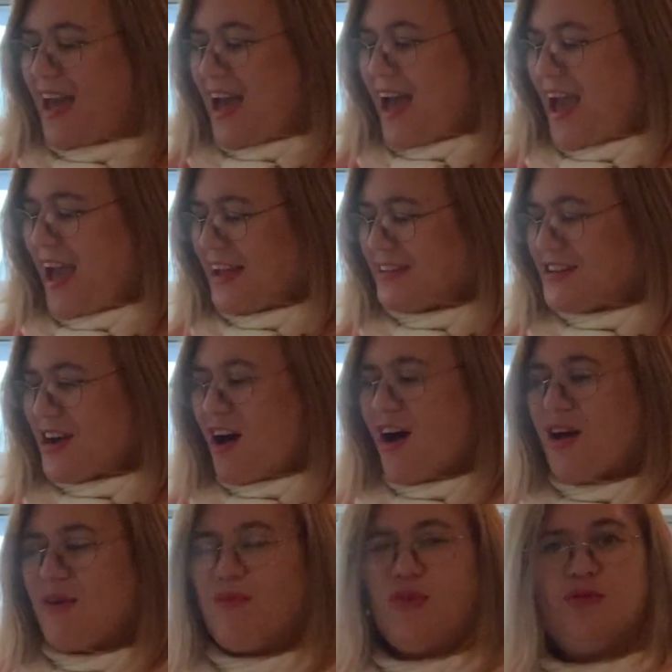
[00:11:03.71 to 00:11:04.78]
And
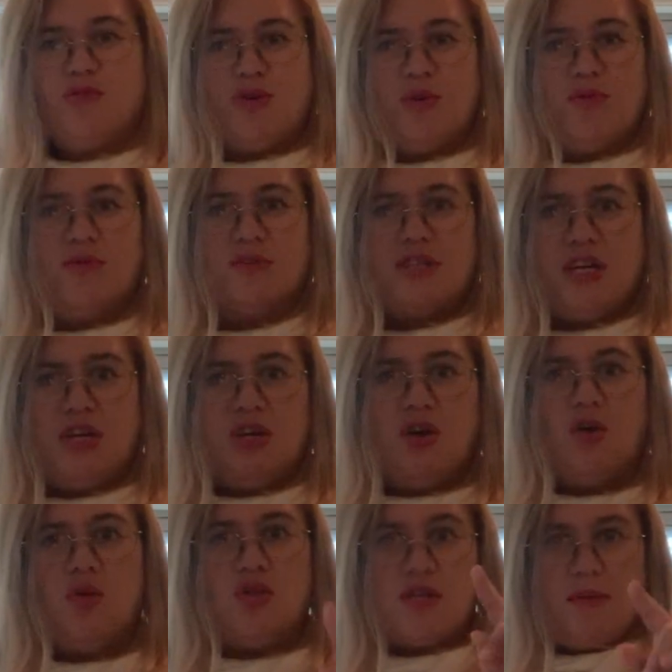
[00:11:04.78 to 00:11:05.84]
I will talk to
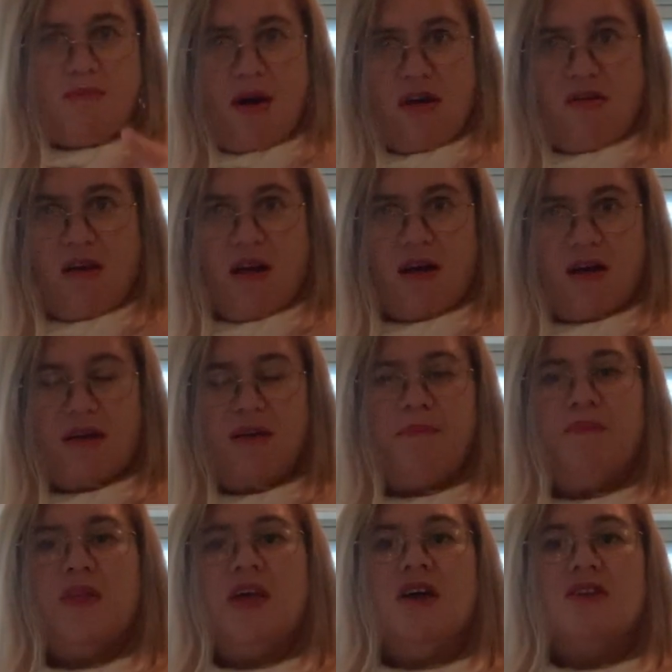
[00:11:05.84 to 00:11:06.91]
you tomorrow.
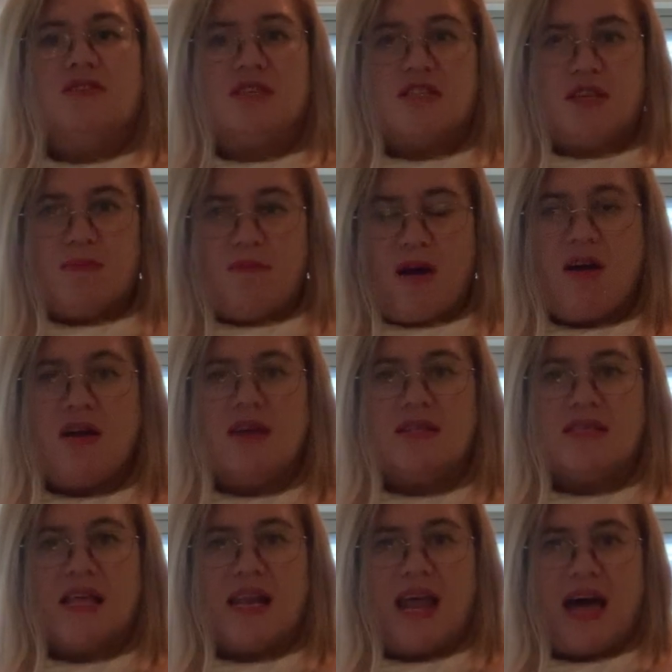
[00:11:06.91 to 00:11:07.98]
So tomorrow is
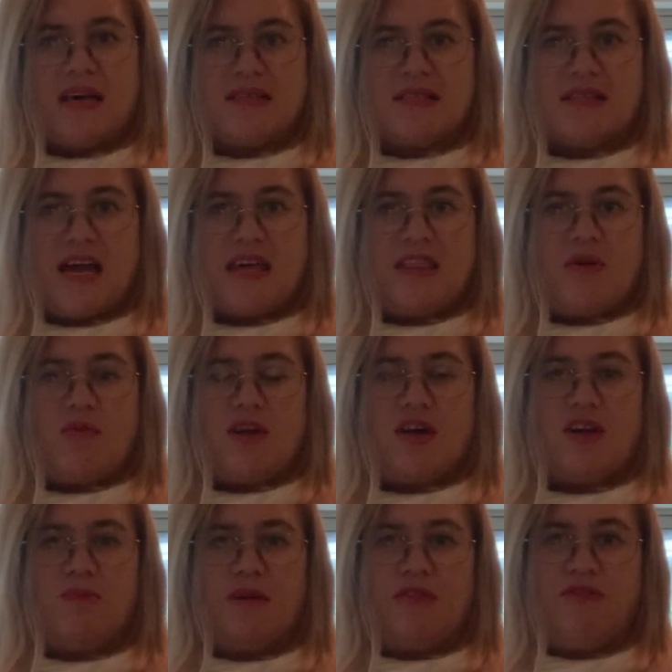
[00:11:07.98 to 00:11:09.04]
the last day that we're going
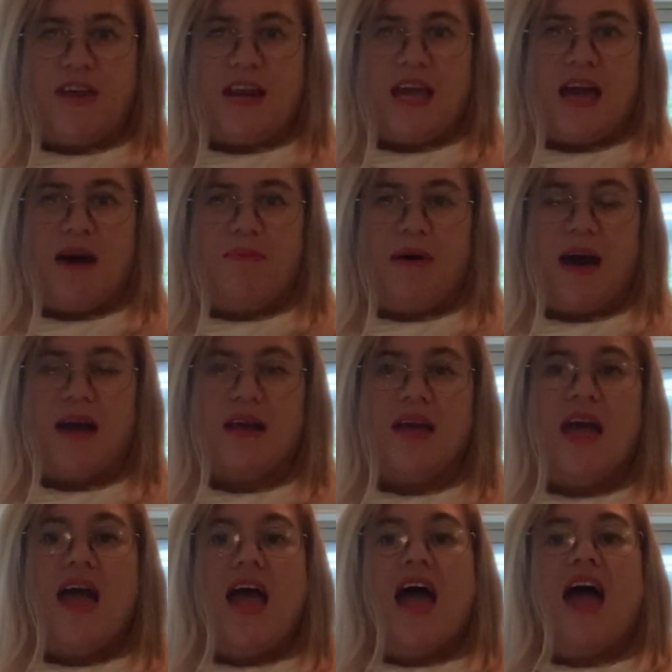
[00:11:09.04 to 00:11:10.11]
to be feeding our bug.
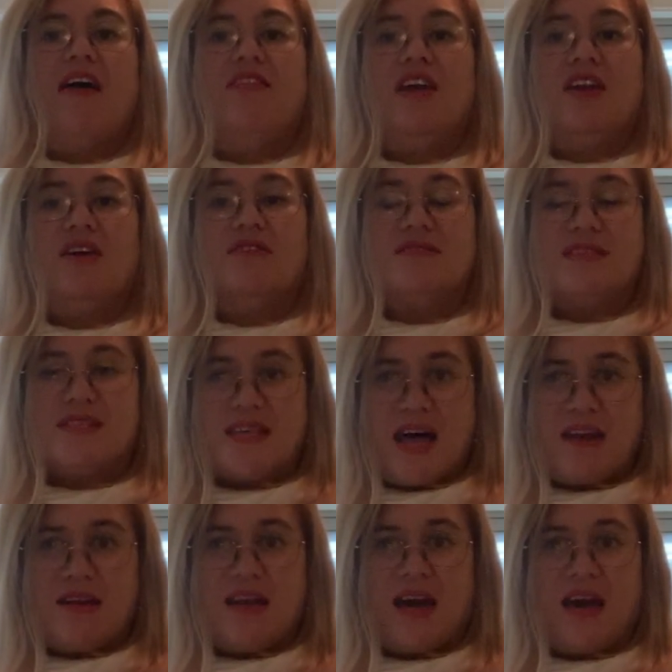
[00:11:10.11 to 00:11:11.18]
And then on
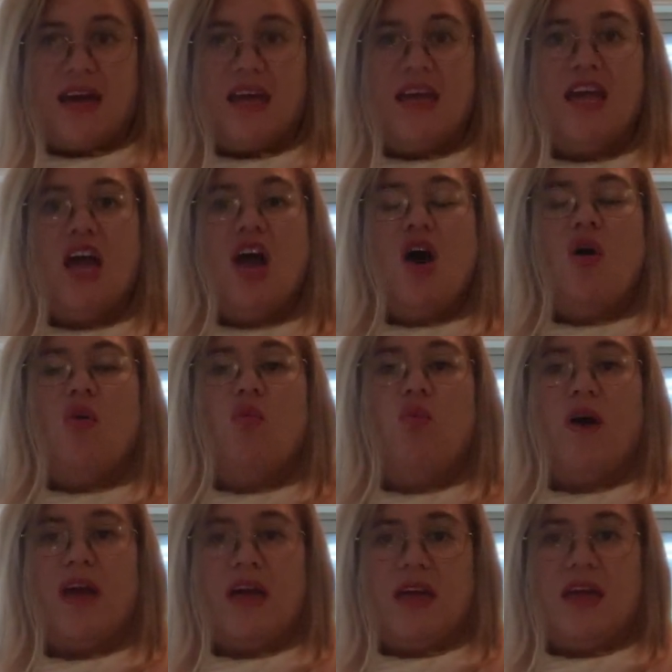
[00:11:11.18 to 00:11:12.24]
Sunday,
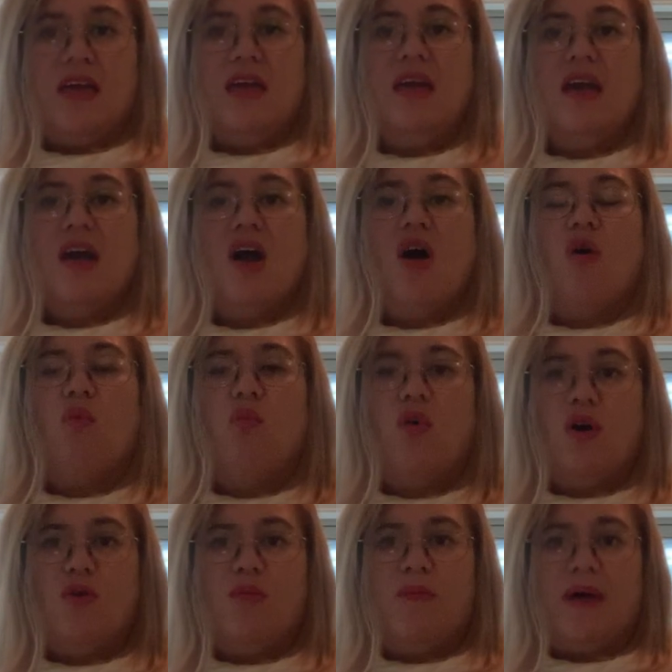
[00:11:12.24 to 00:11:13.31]
we
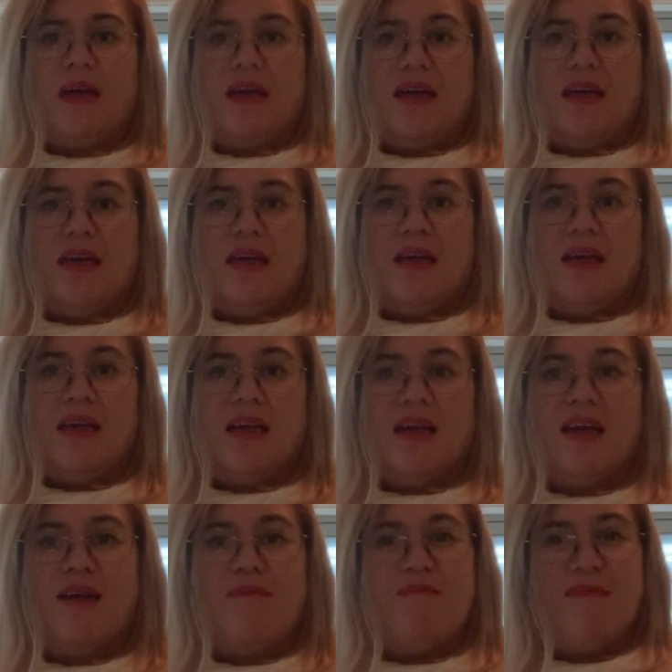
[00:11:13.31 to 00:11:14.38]
will be
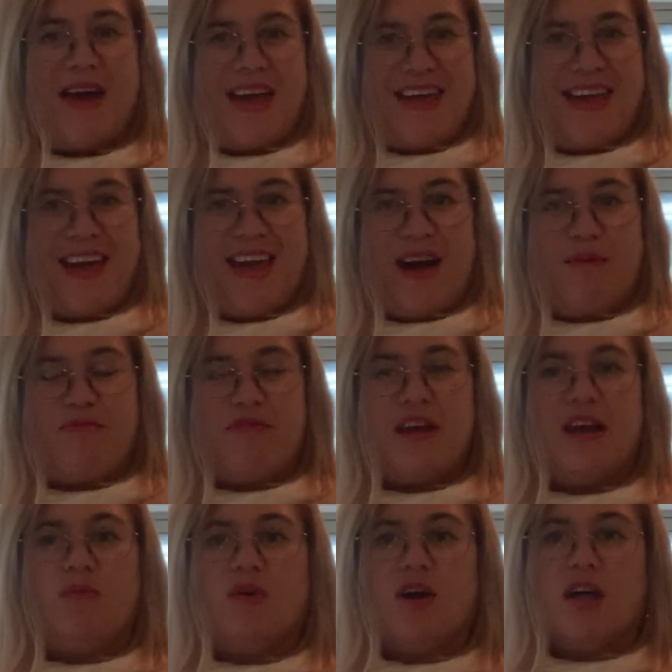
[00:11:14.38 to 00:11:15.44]
making our
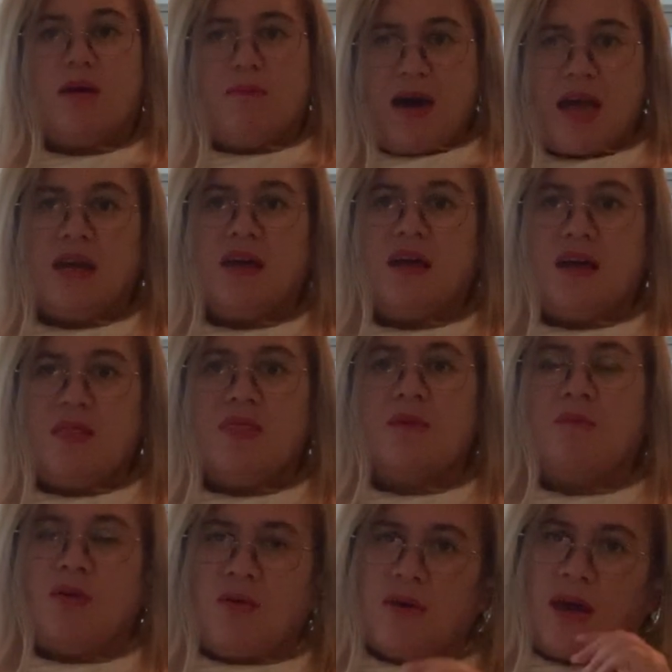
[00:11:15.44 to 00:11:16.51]
bread. And we're going to make it in the
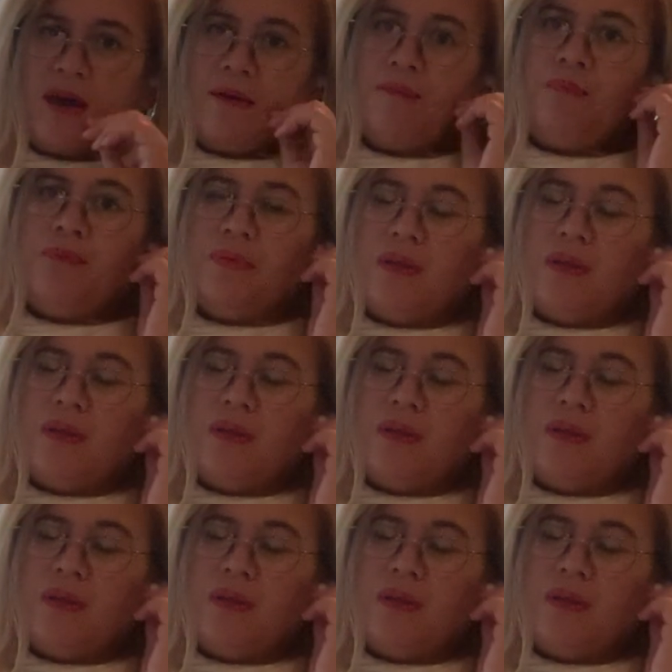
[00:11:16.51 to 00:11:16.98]
morning.